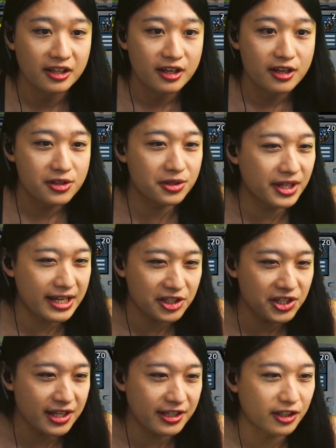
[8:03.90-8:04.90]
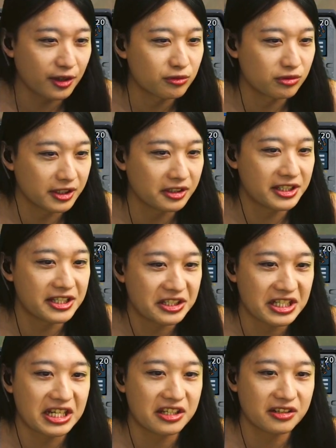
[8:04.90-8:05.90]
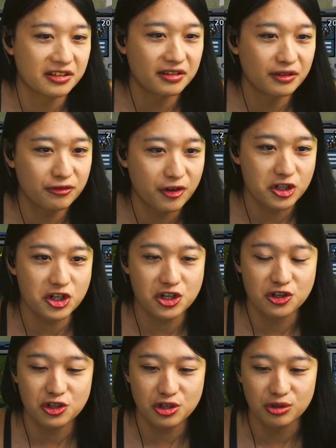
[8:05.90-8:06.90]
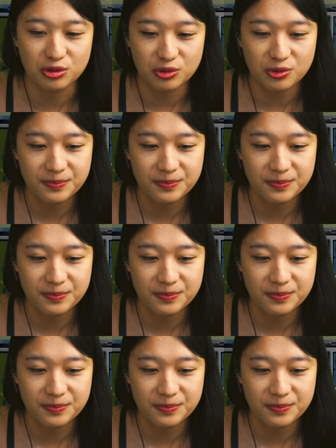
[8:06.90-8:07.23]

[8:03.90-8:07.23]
So that's like a really neat function too.